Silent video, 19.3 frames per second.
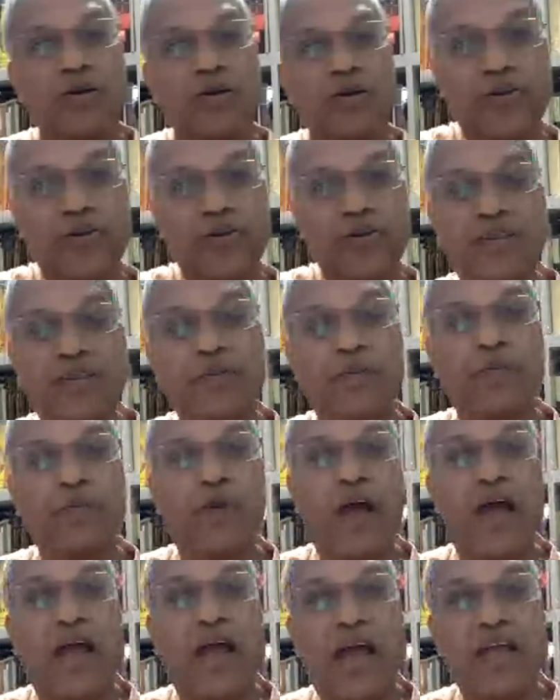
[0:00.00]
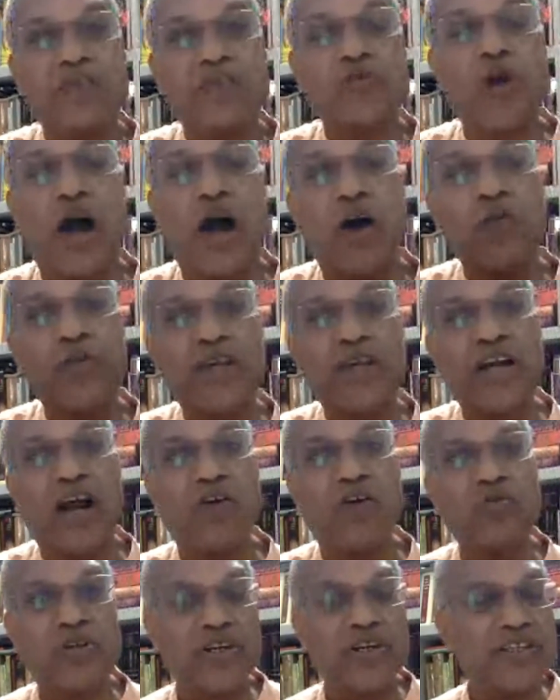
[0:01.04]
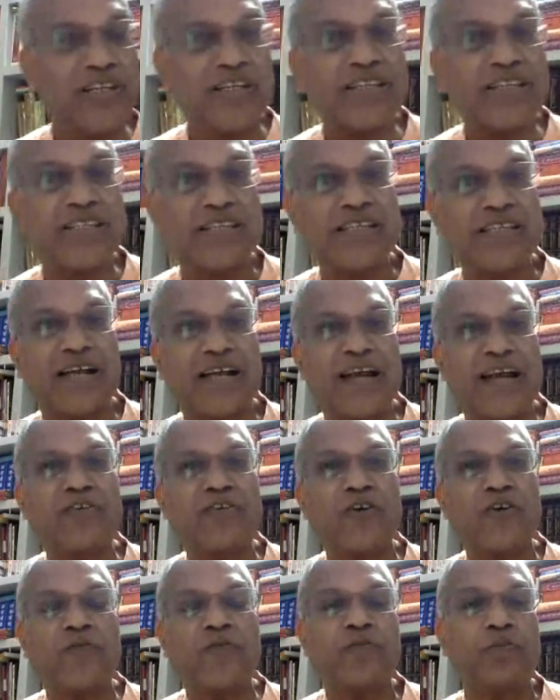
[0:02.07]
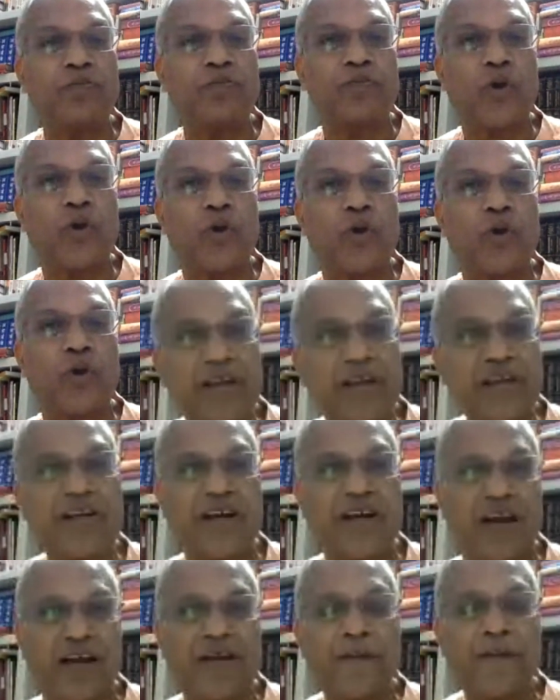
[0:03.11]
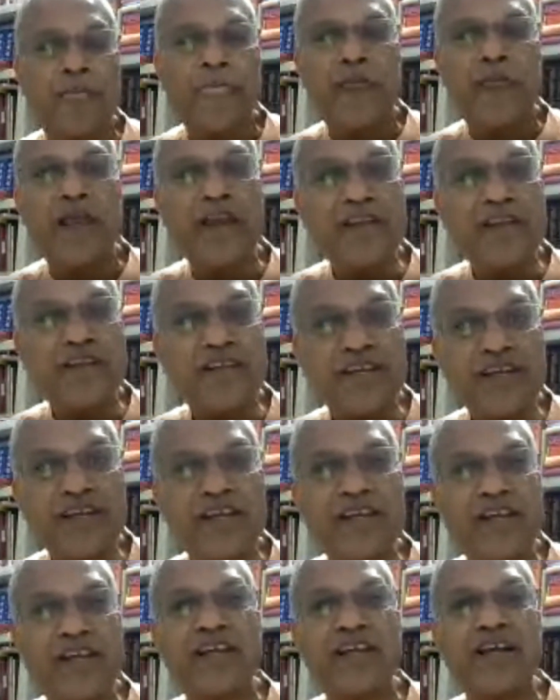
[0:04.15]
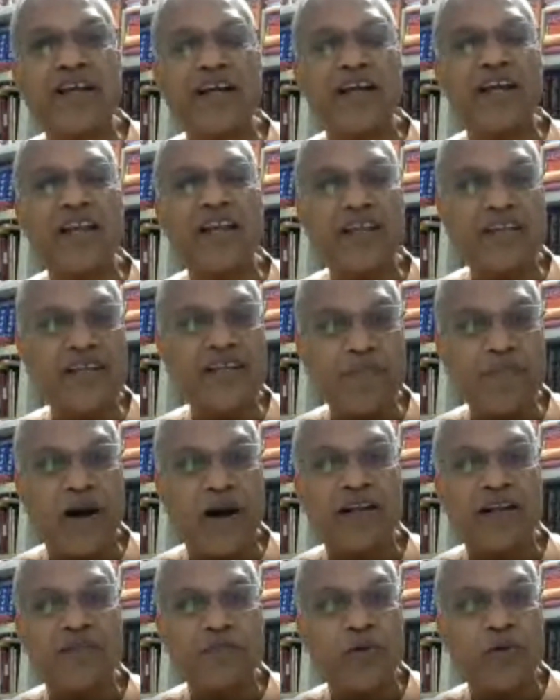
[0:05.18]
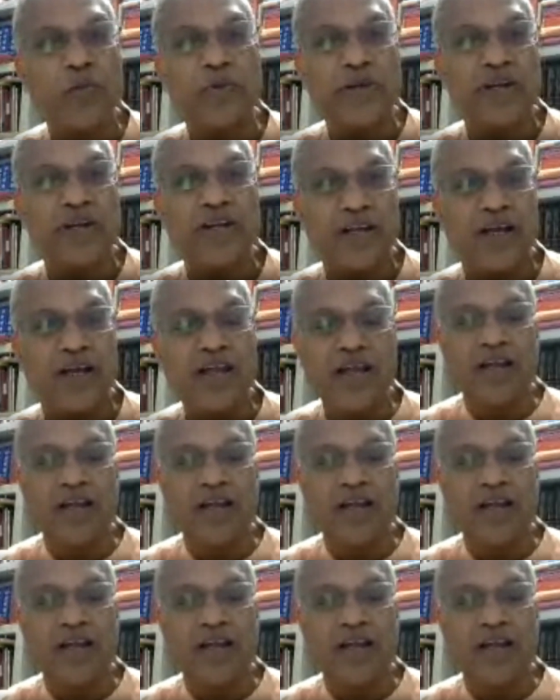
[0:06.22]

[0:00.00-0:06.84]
with, as to how we counter this kind of propaganda, anti-India, anti-Bharat propaganda.